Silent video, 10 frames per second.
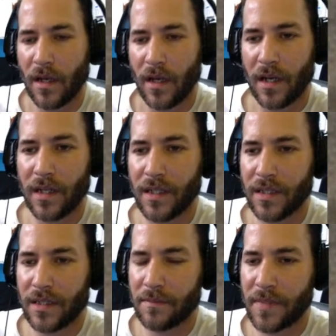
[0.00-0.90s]

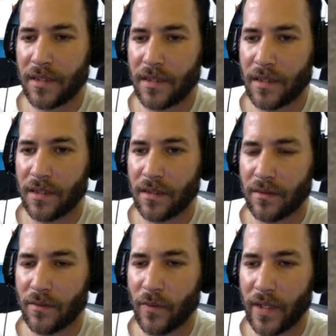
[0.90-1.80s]
um,
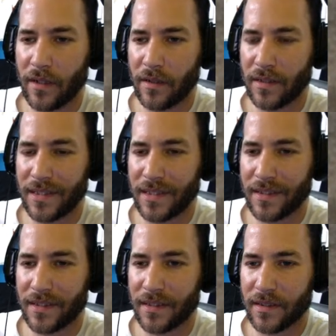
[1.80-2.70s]
well,
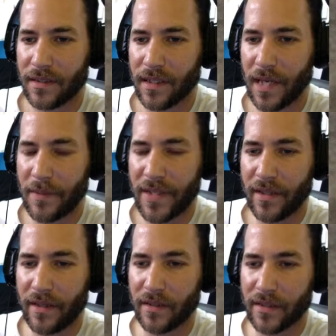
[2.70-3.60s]
I
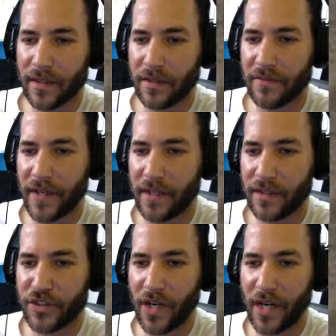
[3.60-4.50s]
mean, there's conveyor
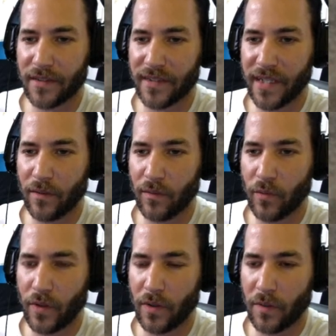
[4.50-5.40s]
dryers that
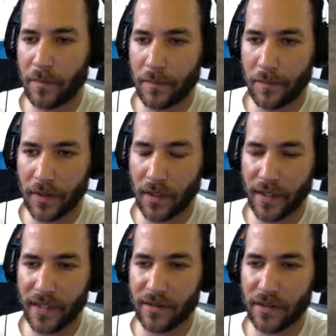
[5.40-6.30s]
will
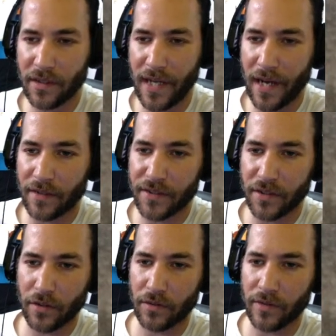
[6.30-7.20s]
plug into a
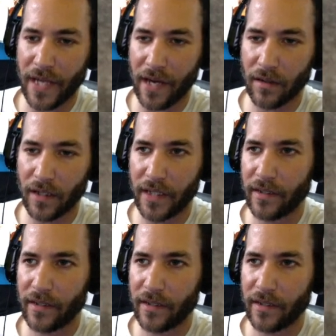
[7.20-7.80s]
household outlet,